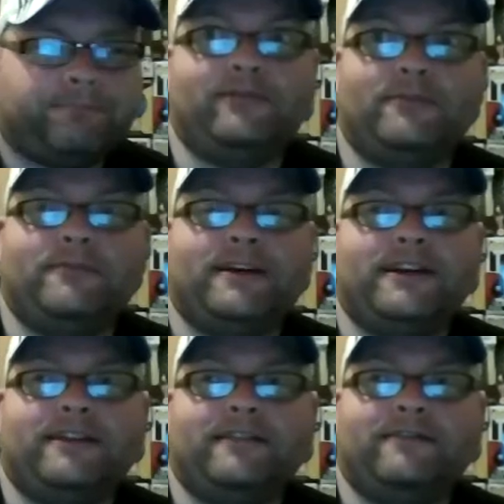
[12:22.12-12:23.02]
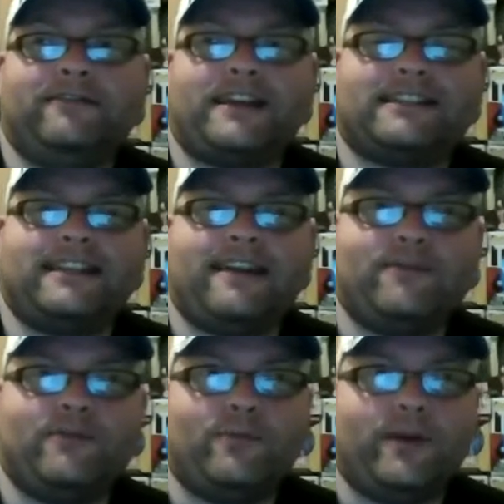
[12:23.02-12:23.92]
from Fast
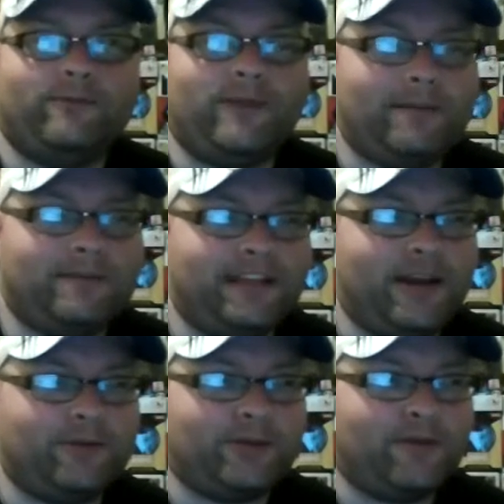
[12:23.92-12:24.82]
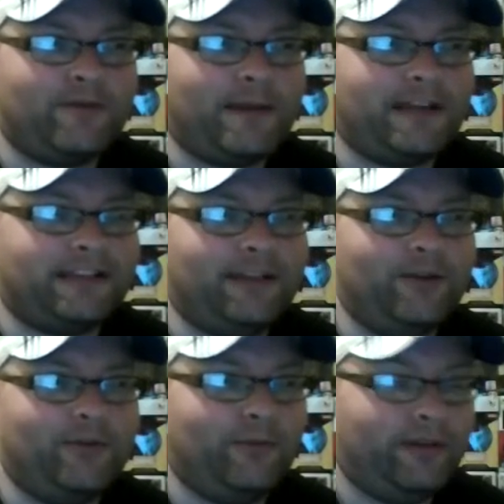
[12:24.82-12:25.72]
7 when Ramsey goes over basically
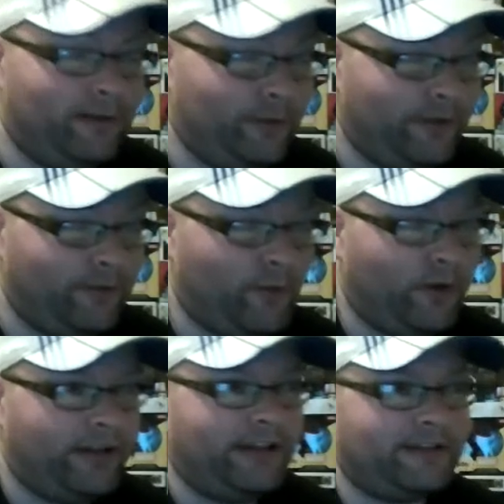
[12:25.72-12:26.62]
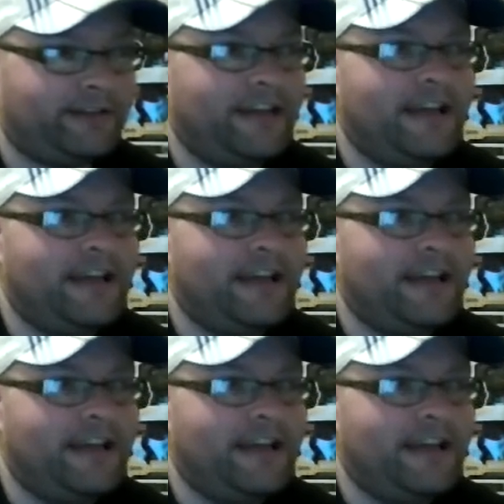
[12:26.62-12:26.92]
who everyone is.